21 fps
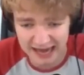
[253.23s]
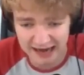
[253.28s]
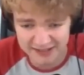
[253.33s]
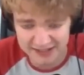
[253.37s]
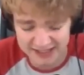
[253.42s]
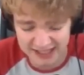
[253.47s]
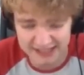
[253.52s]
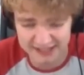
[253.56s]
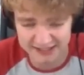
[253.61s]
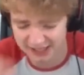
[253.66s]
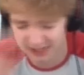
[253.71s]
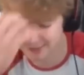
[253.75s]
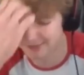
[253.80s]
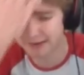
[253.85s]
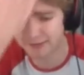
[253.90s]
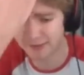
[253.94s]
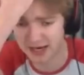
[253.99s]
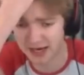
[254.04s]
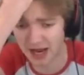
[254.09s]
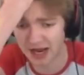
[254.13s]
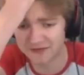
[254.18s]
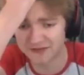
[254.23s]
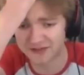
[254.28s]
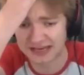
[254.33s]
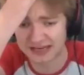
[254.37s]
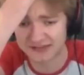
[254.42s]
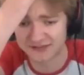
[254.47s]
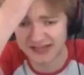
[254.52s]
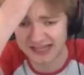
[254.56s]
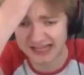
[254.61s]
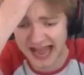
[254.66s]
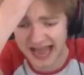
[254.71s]
said he's gonna make my life a
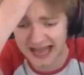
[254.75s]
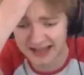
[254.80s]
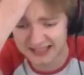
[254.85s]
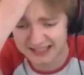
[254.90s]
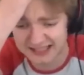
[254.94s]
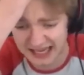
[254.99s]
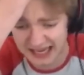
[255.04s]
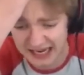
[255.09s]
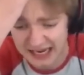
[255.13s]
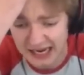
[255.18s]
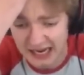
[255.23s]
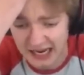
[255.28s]
living hell, he said...